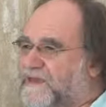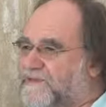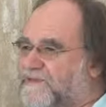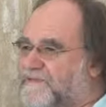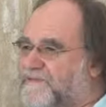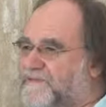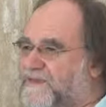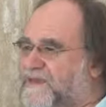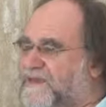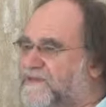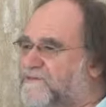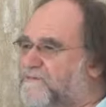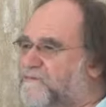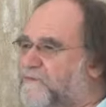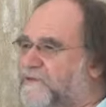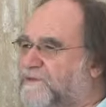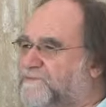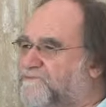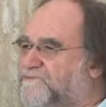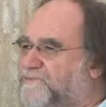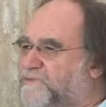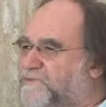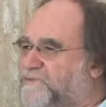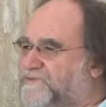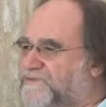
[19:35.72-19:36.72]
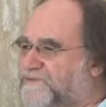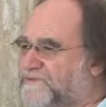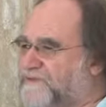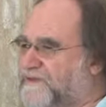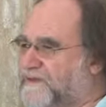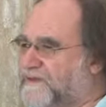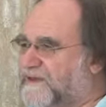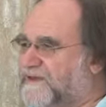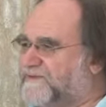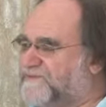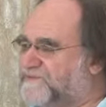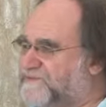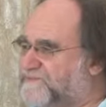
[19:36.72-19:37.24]
And then we put
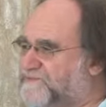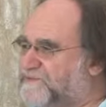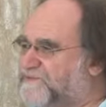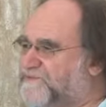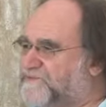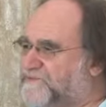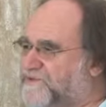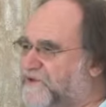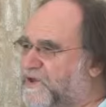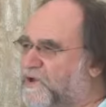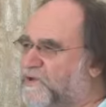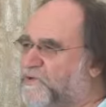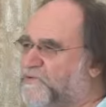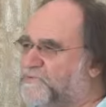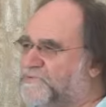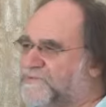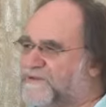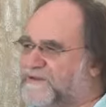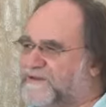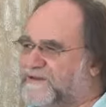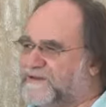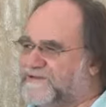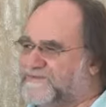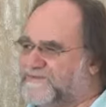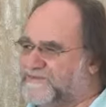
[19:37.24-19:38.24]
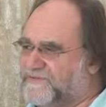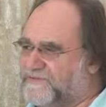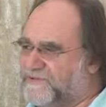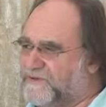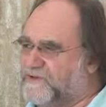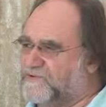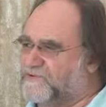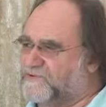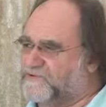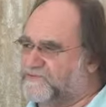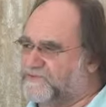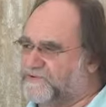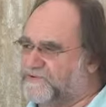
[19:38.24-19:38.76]
the exhibition opening into the
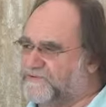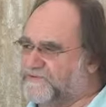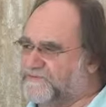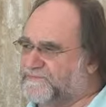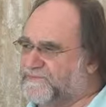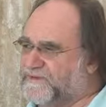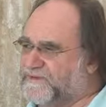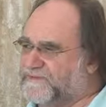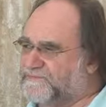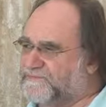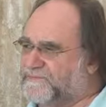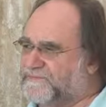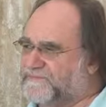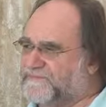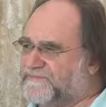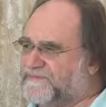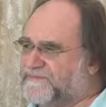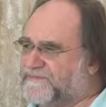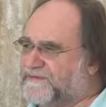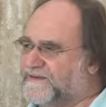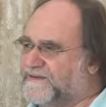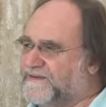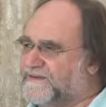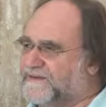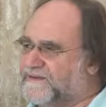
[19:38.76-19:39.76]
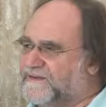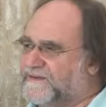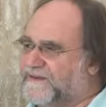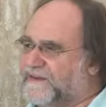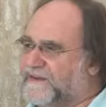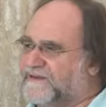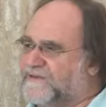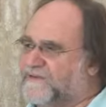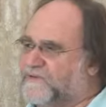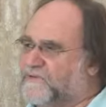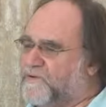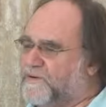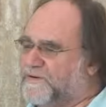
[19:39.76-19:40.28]
local newspapers.
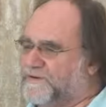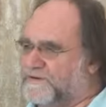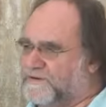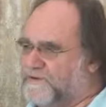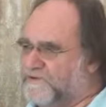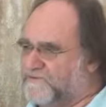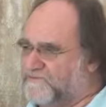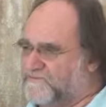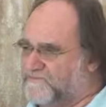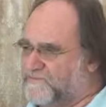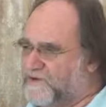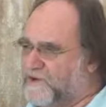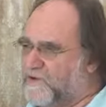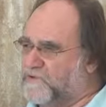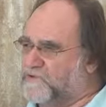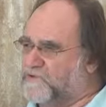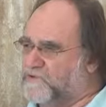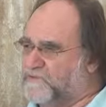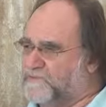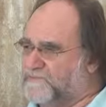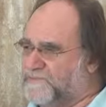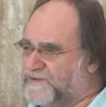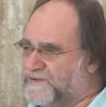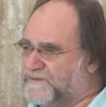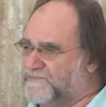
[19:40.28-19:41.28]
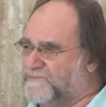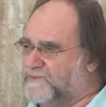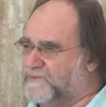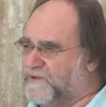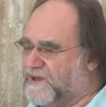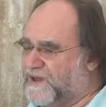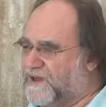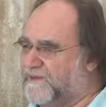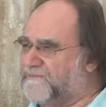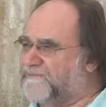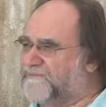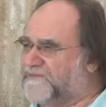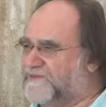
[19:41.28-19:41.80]
And quite a lot of local people
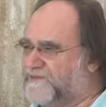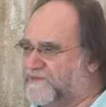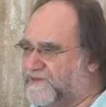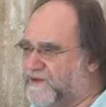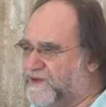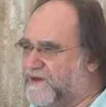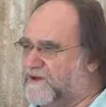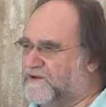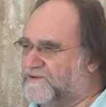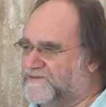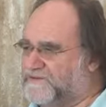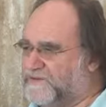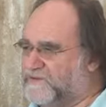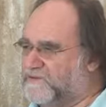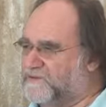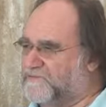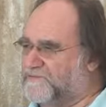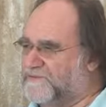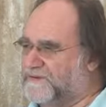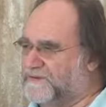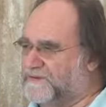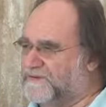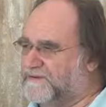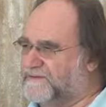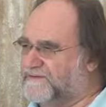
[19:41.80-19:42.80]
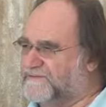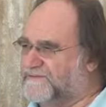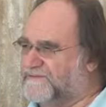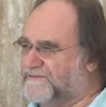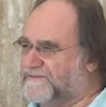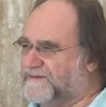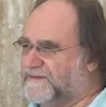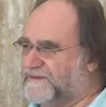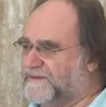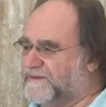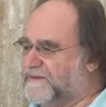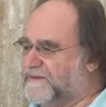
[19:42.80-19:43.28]
come to the art openings.